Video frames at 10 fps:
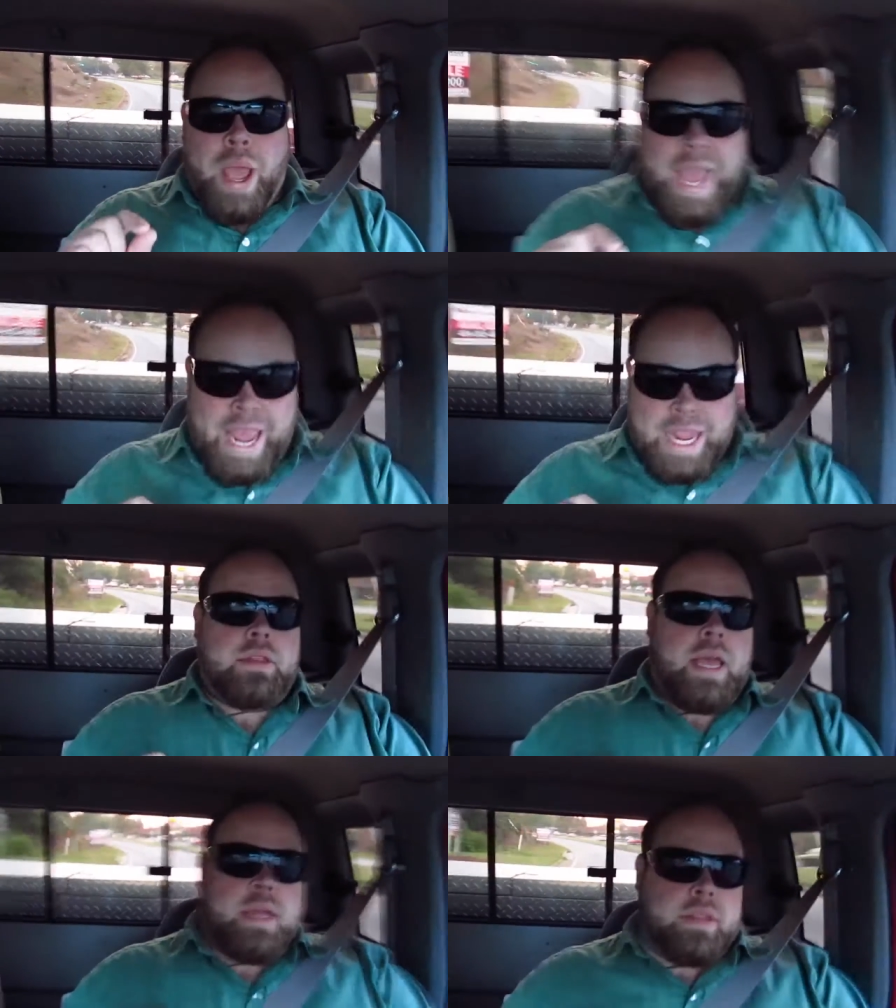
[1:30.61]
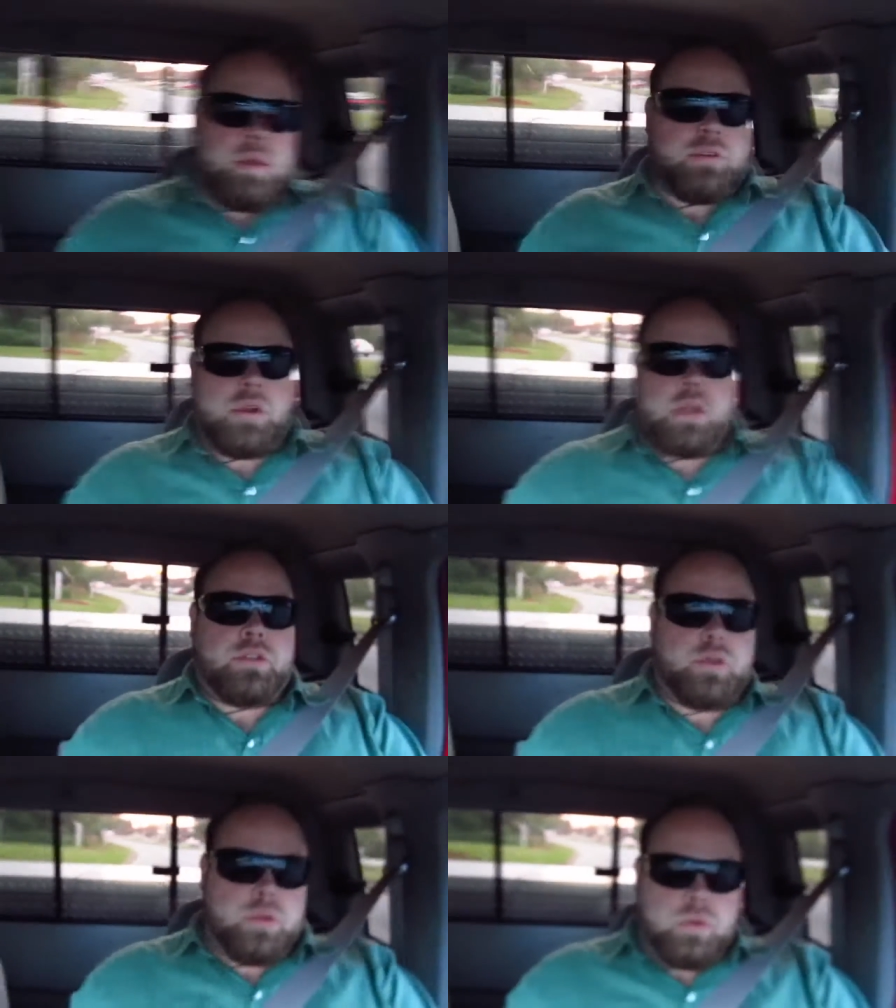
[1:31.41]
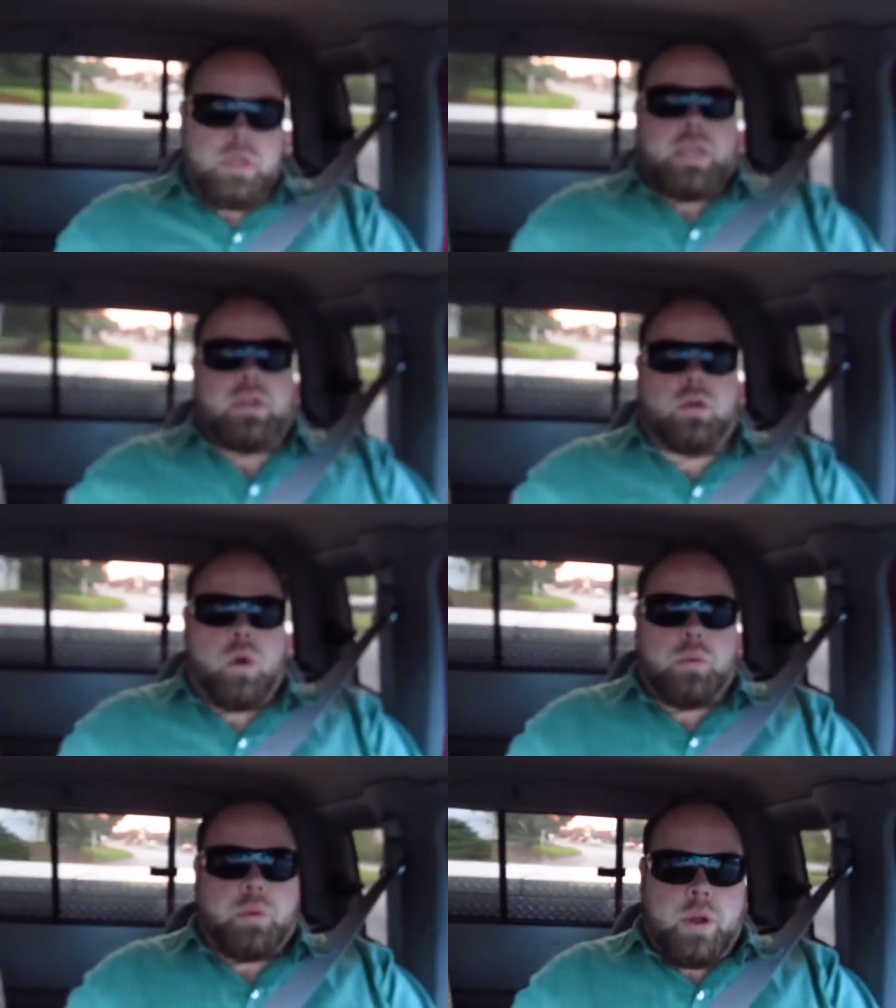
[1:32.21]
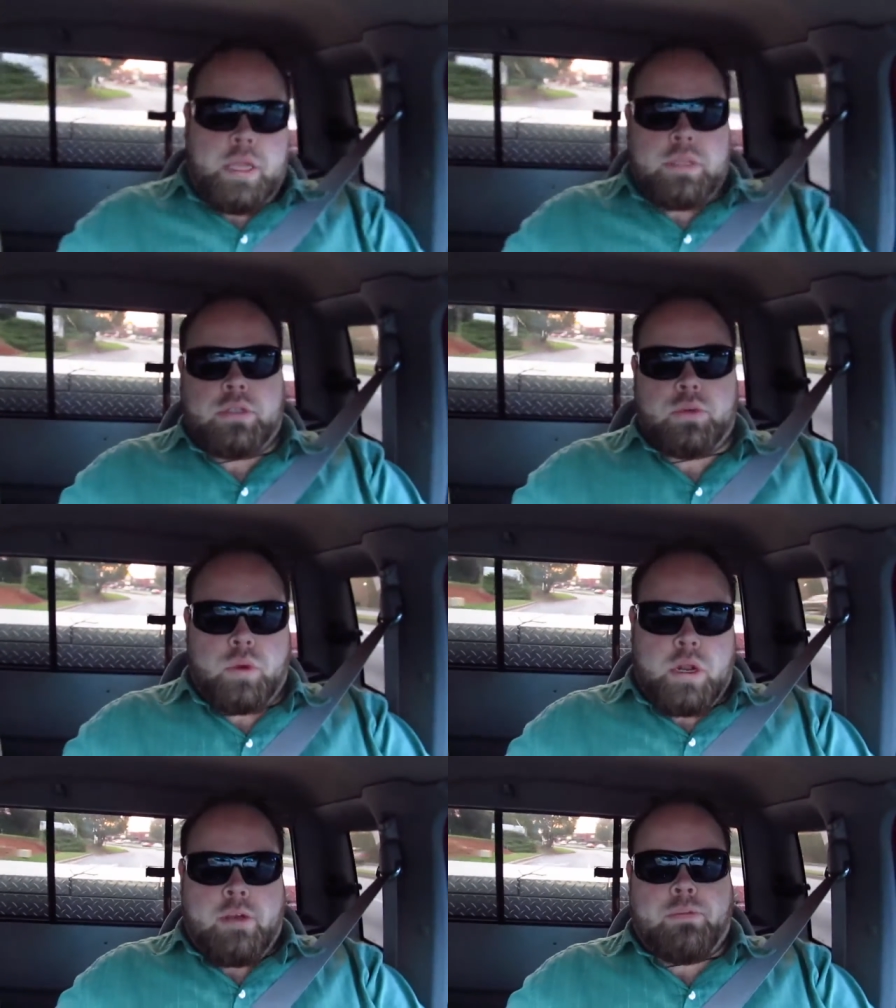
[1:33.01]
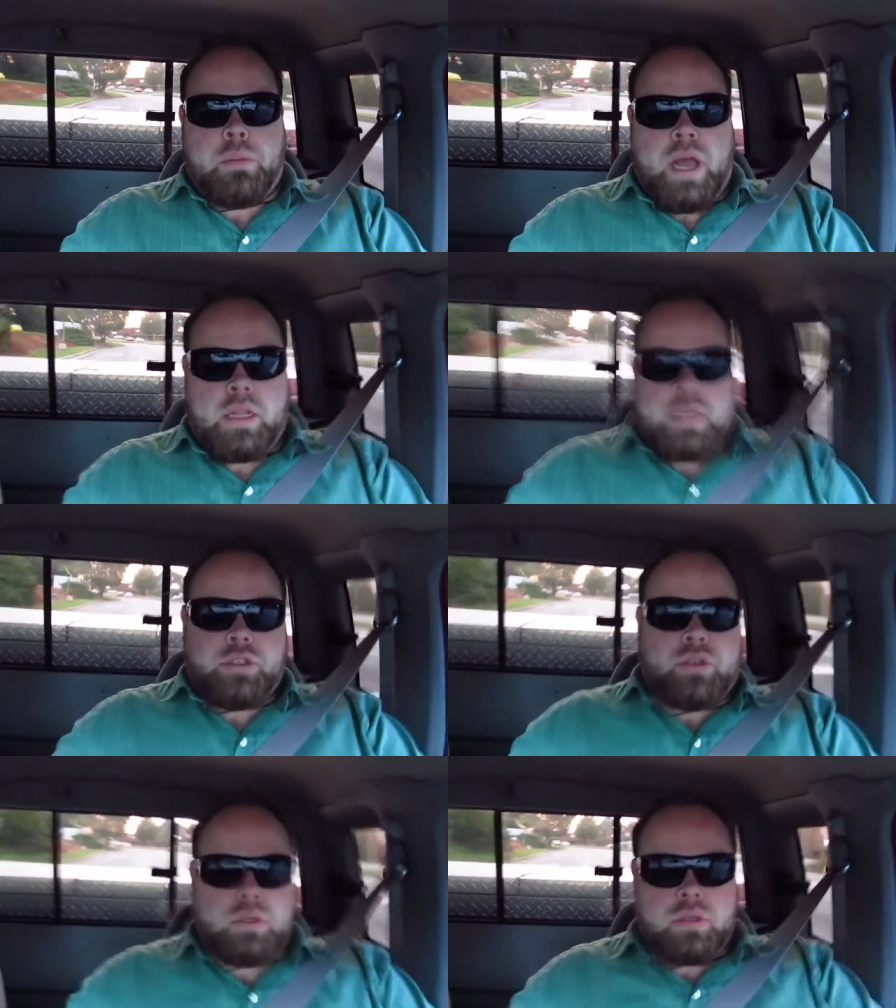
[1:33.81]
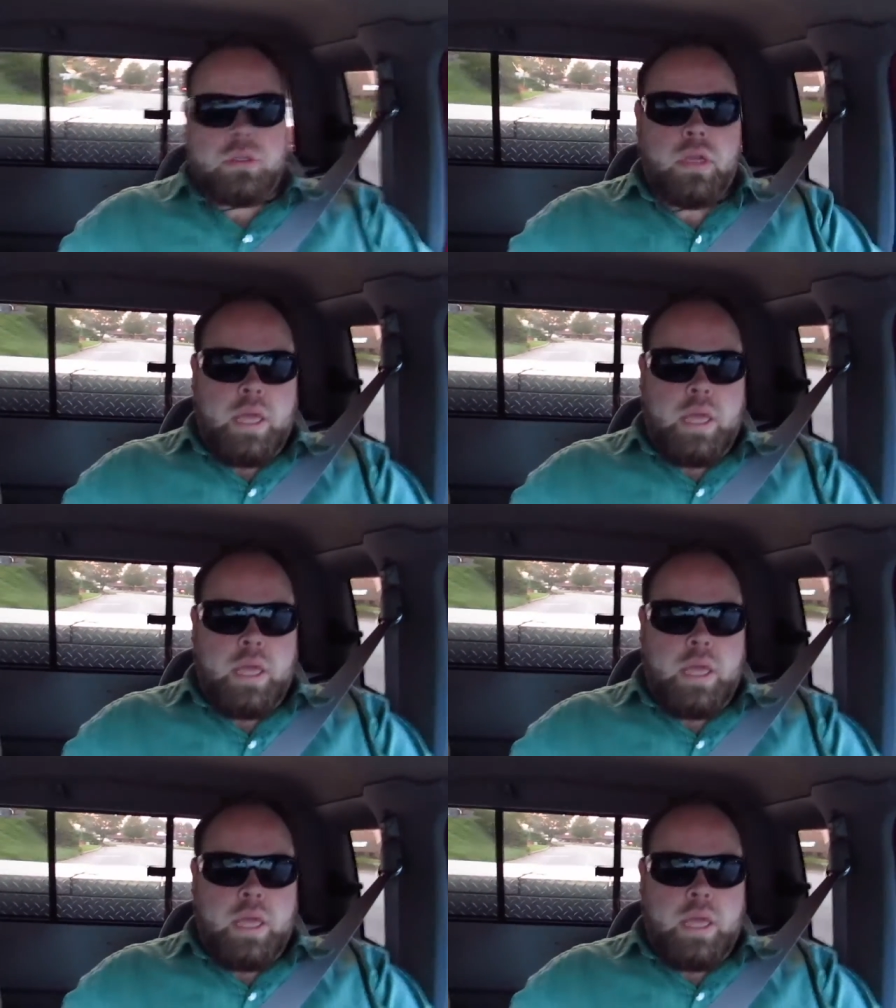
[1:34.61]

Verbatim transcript: 08 that they were trying to incorporate to run off of bioelectrical